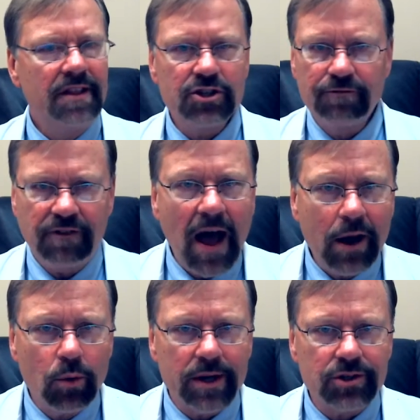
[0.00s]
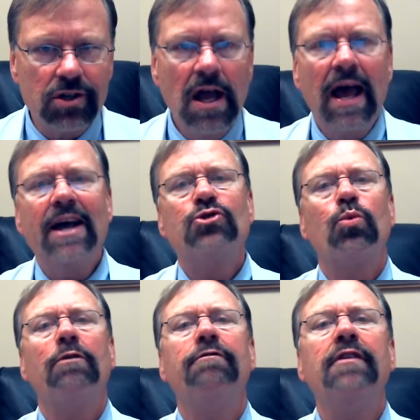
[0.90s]
This virus has
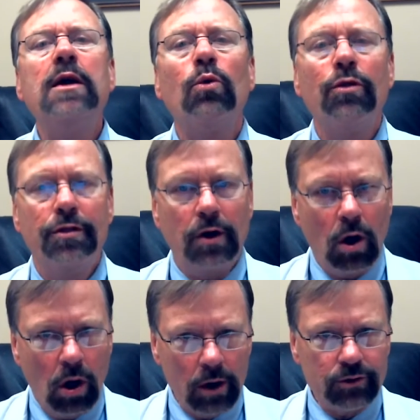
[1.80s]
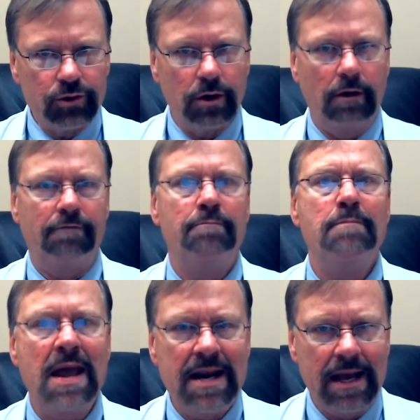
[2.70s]
revealed the hearts of
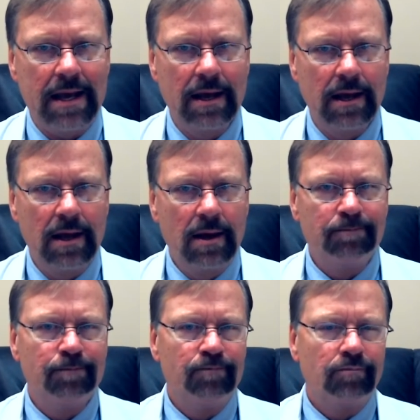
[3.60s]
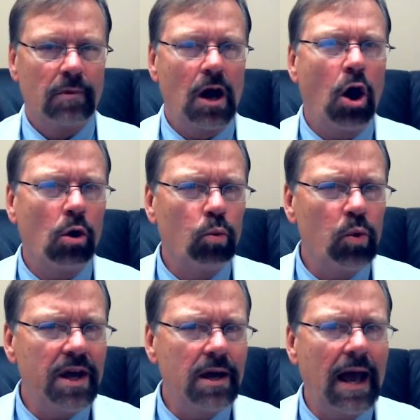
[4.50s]
many. Are
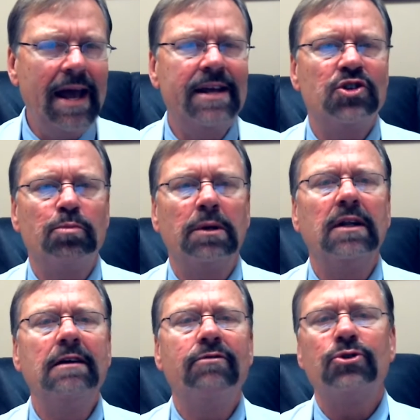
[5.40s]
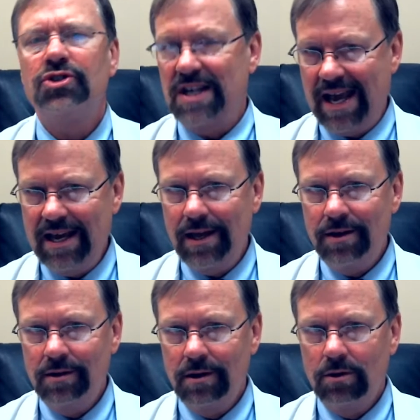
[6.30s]
we as believers
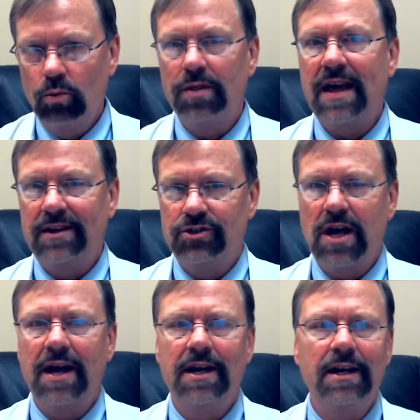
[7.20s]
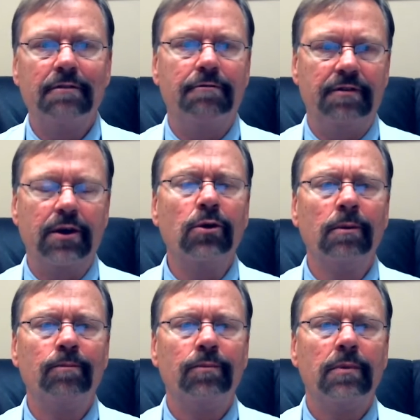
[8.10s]
taken? with anxiety and fear?